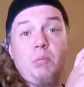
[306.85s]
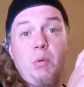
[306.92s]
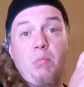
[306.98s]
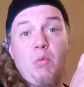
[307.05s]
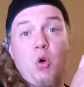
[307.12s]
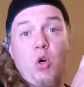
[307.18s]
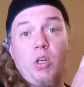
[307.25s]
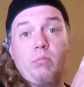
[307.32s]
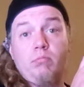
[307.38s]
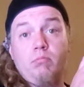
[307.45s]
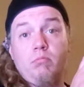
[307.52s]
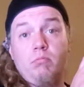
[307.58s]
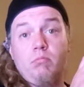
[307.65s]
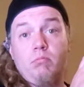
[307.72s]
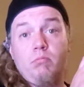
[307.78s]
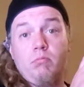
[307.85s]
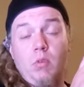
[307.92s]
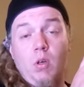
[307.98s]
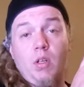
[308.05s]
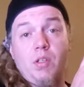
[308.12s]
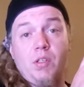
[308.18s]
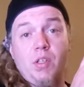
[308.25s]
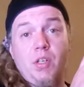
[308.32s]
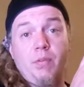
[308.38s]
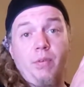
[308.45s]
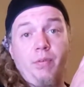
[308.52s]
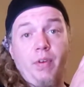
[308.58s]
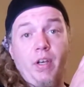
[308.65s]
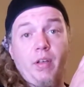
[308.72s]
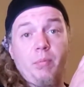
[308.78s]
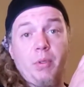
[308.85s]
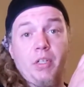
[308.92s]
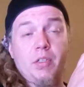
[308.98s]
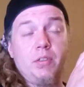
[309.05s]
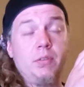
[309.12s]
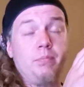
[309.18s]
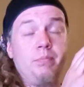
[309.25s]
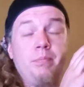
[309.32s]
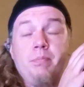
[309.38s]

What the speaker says: be boring. We're going to sit here for 5 minutes.